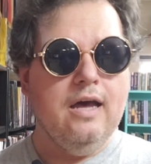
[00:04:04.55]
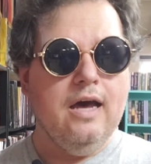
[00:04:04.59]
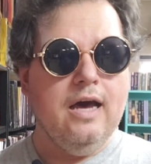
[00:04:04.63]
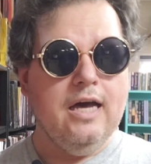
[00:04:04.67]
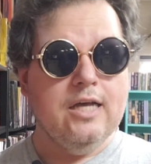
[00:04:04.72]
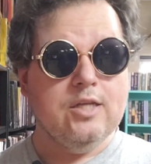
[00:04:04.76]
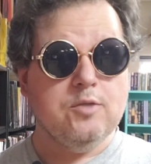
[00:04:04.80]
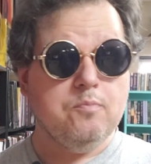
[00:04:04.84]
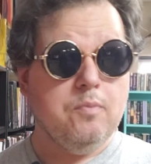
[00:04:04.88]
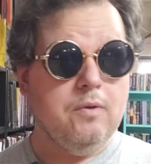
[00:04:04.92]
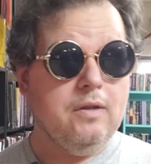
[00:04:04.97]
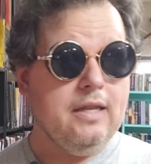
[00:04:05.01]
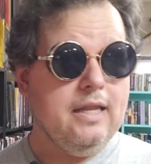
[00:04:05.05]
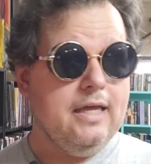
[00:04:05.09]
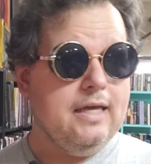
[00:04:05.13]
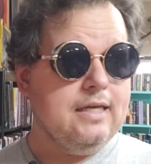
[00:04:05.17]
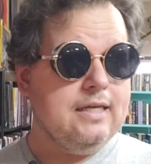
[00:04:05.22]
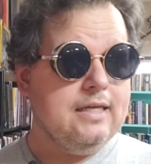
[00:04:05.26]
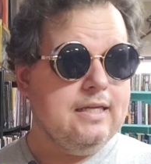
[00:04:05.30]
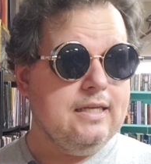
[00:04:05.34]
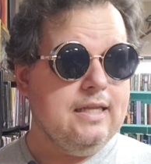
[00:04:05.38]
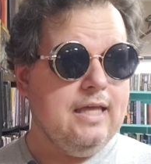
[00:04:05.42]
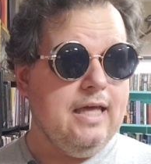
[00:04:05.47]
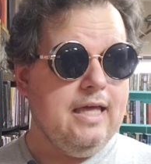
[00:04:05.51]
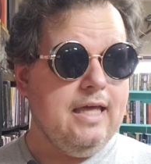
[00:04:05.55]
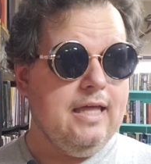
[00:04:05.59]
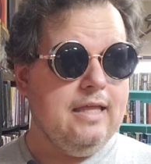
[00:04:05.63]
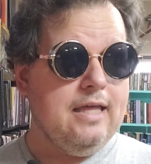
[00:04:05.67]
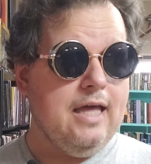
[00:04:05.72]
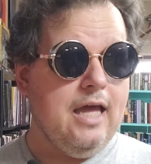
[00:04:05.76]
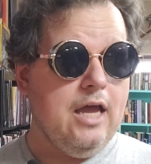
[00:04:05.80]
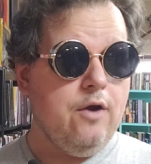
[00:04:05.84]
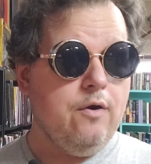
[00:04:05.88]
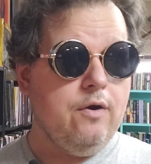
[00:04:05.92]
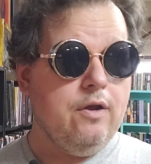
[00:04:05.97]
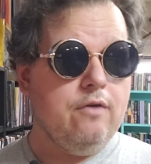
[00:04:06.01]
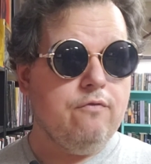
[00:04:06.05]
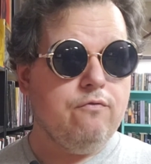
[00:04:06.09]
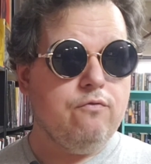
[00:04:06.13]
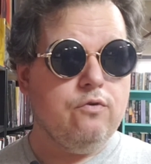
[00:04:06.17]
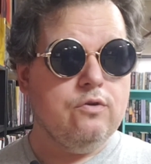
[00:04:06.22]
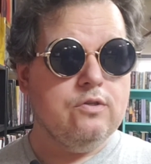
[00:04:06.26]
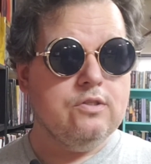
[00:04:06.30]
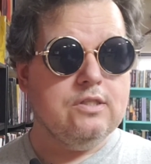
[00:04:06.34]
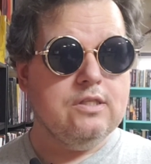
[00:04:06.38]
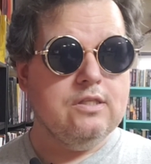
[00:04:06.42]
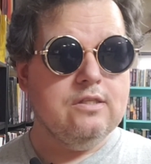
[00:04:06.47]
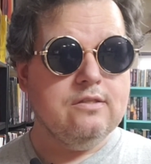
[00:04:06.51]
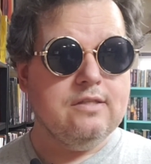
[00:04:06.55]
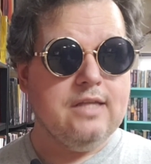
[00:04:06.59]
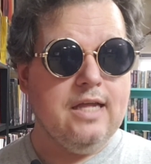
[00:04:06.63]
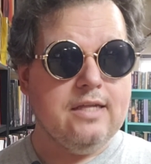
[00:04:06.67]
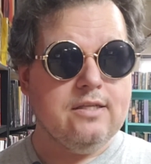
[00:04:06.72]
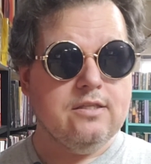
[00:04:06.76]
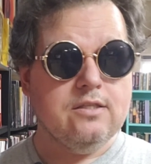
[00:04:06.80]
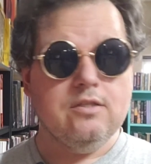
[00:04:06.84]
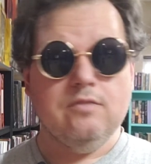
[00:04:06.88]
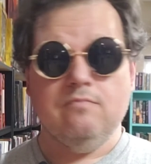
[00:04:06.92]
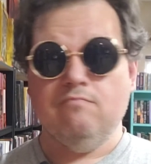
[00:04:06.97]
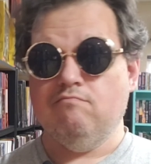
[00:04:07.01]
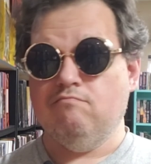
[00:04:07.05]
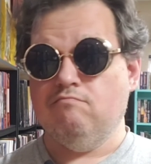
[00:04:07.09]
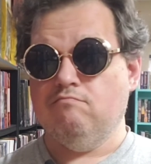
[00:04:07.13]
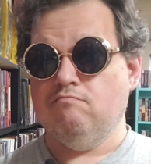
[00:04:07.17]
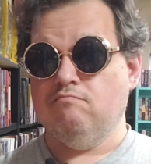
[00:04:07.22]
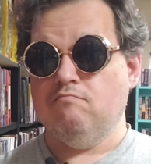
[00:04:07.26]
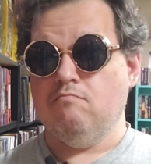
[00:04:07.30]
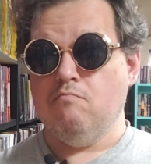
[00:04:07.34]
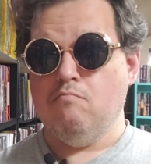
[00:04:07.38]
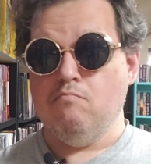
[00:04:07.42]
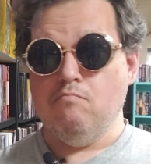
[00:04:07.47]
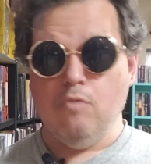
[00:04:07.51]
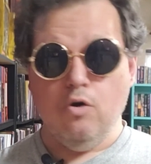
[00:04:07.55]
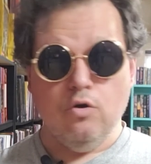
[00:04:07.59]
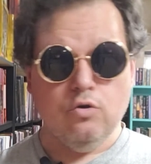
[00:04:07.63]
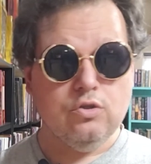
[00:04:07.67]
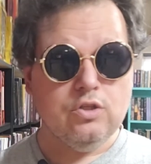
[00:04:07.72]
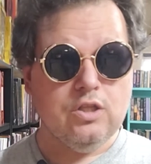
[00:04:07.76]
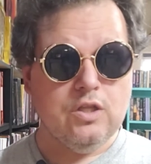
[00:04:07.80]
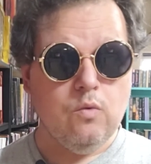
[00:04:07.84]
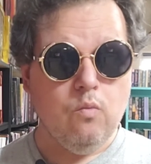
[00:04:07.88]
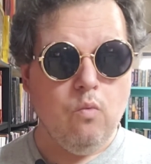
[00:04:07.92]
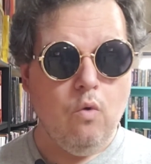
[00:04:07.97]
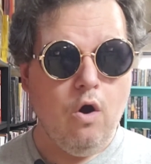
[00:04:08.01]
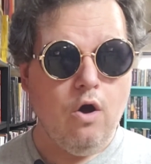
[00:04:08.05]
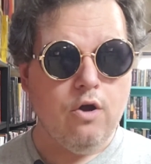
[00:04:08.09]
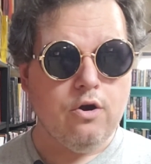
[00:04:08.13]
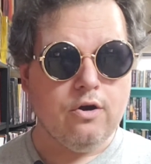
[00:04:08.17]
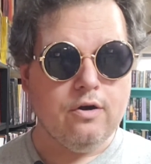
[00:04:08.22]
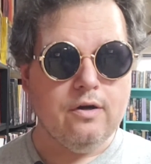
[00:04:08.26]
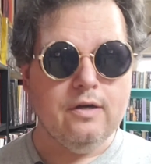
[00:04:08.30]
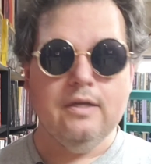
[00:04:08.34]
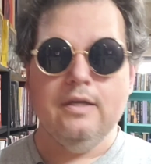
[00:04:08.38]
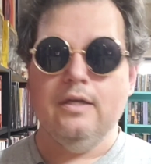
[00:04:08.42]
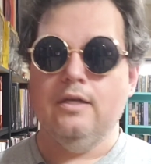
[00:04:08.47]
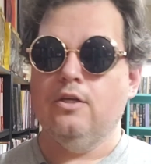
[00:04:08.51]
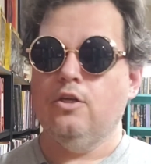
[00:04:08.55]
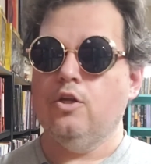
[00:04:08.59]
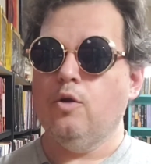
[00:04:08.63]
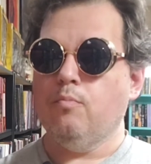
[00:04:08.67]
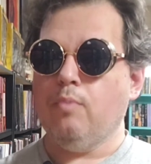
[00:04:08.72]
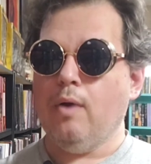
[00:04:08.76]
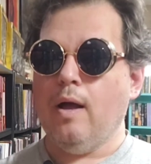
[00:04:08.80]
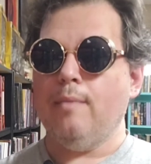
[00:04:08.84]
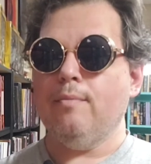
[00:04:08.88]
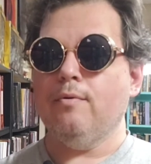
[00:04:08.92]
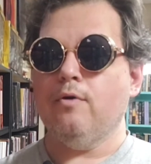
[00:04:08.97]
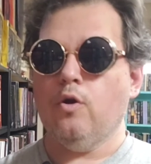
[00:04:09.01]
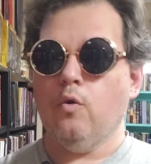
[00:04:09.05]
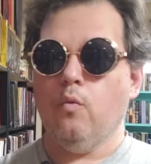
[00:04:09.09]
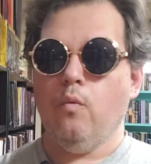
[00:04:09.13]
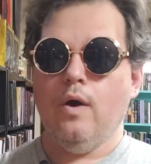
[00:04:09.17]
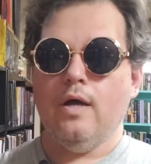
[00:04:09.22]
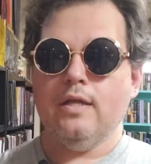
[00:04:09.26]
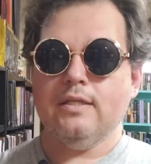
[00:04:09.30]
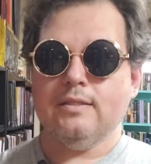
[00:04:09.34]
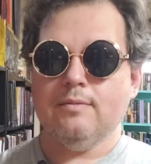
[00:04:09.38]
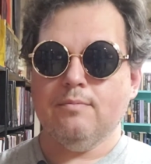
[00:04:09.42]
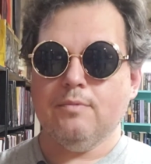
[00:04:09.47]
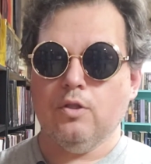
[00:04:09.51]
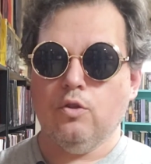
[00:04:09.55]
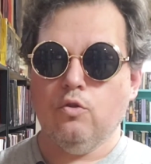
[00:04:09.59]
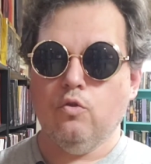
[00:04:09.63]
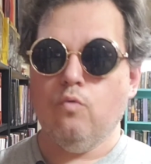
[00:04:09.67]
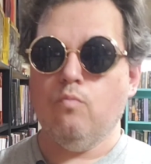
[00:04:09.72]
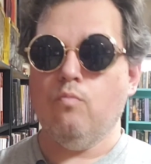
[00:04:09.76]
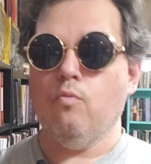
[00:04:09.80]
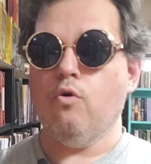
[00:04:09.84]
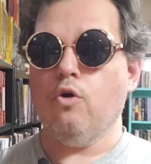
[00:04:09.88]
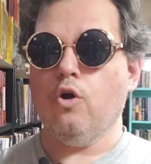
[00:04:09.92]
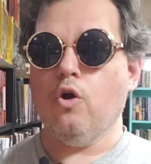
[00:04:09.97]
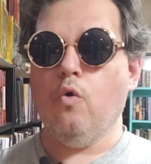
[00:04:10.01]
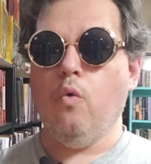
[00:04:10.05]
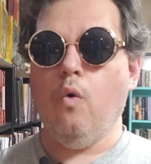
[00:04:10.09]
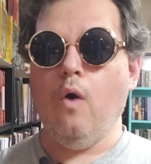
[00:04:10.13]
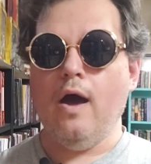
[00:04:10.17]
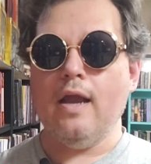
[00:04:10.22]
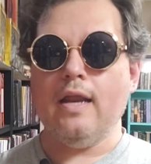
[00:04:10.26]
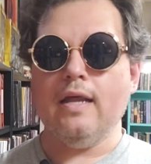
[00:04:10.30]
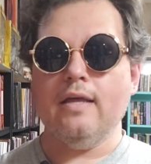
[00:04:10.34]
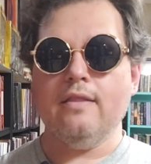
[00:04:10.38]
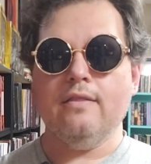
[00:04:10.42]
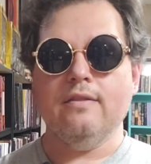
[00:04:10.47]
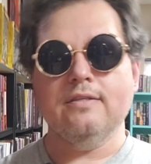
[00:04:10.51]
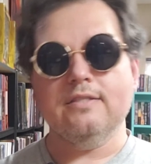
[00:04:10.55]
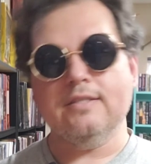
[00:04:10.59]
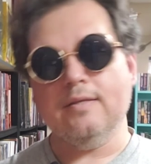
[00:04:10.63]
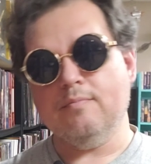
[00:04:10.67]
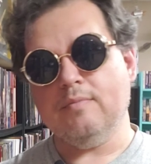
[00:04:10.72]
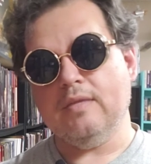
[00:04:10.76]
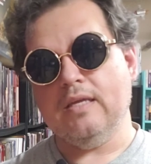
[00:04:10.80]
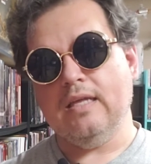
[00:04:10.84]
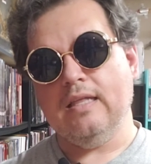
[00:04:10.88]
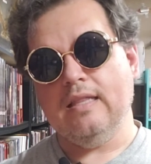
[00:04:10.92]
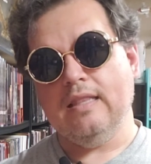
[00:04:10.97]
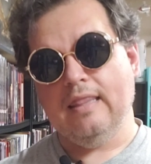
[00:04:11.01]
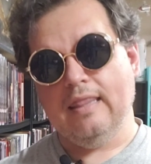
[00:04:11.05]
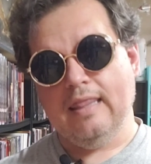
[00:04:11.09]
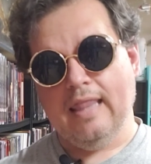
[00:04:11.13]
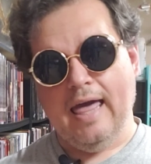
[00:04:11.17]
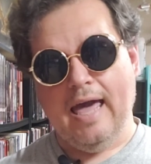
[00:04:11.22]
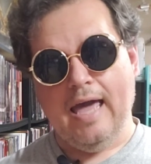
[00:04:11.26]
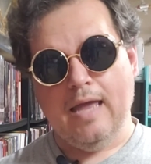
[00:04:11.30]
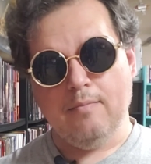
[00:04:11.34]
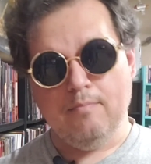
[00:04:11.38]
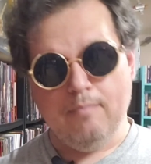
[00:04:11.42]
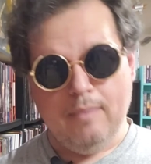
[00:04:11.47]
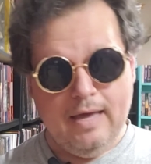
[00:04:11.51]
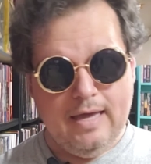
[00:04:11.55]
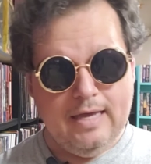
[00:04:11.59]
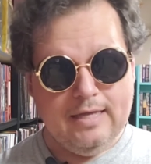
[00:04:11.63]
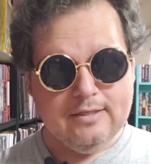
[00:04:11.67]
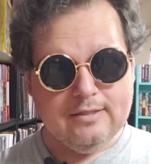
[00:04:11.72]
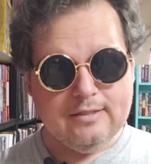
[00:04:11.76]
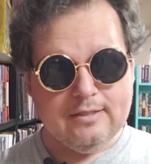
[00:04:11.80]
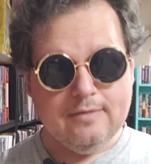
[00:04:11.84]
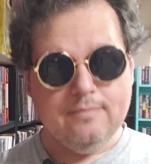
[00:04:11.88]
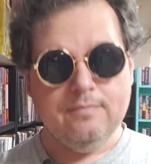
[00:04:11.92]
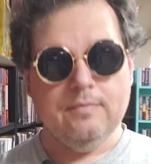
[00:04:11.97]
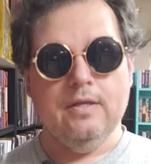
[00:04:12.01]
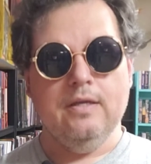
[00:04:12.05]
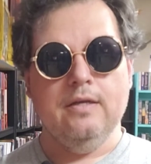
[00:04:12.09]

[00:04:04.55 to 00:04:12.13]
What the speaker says: But like an area, for instance, that's mostly water, you're probably going to want something a little more aquatic than something land-based.